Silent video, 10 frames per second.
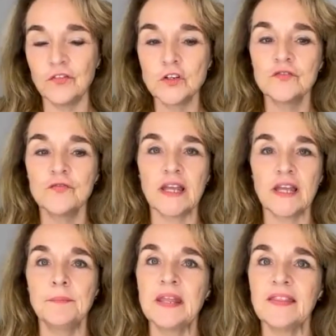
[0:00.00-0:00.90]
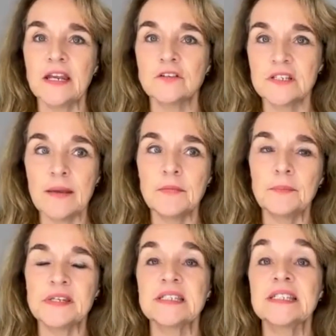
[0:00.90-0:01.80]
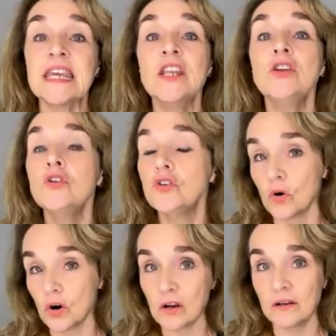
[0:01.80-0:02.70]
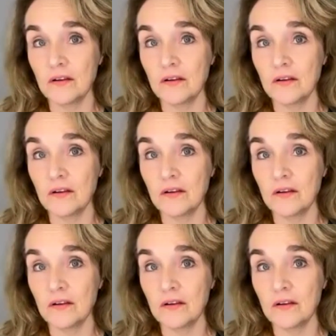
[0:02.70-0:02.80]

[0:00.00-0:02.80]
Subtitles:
first of all, I had been in the entertainment business in New York.